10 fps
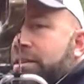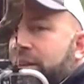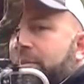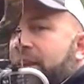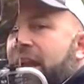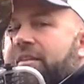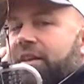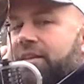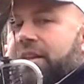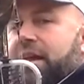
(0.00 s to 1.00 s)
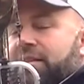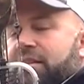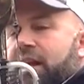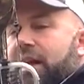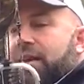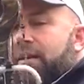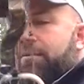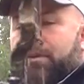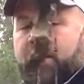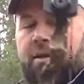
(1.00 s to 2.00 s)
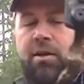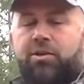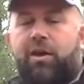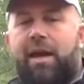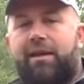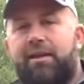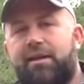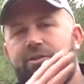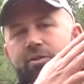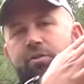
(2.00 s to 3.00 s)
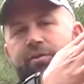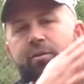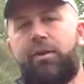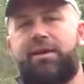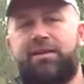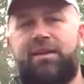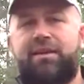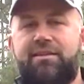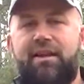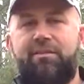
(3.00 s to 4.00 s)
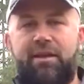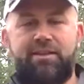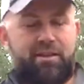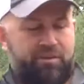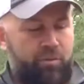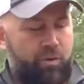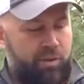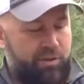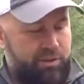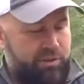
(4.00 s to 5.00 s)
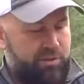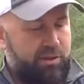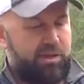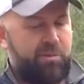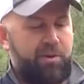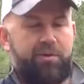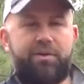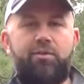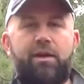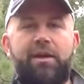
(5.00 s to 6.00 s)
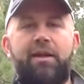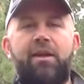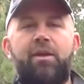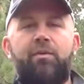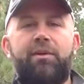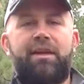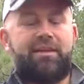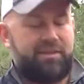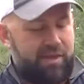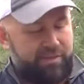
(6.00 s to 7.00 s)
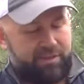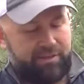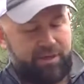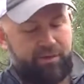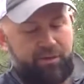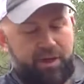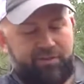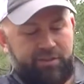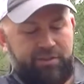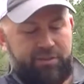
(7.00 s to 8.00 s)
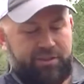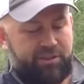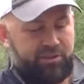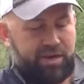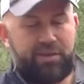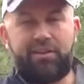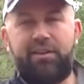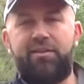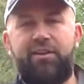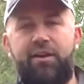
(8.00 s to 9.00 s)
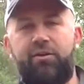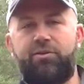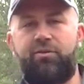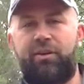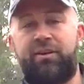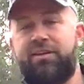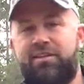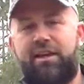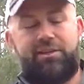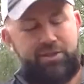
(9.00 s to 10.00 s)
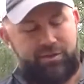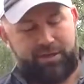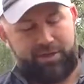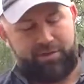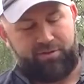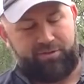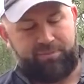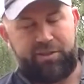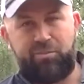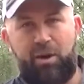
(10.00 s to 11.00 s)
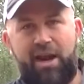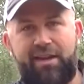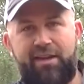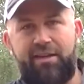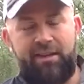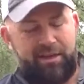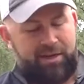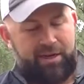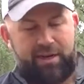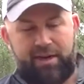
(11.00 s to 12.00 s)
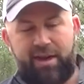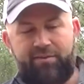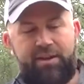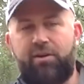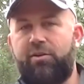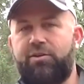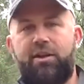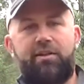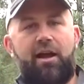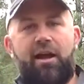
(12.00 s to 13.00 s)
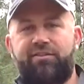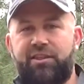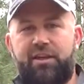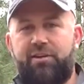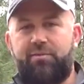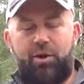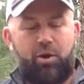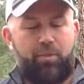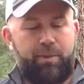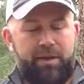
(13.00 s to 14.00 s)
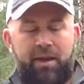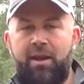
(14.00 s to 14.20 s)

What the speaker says: going to be heavy to that side. So adding extra quiver weight to that side makes it even worse. So that's part of the reason why when Dan designed this, now you don't have to live with this, you can actually leave the arrows over on this side too. Again, you can flip this bracket and have the arrows on the off side of the bow. But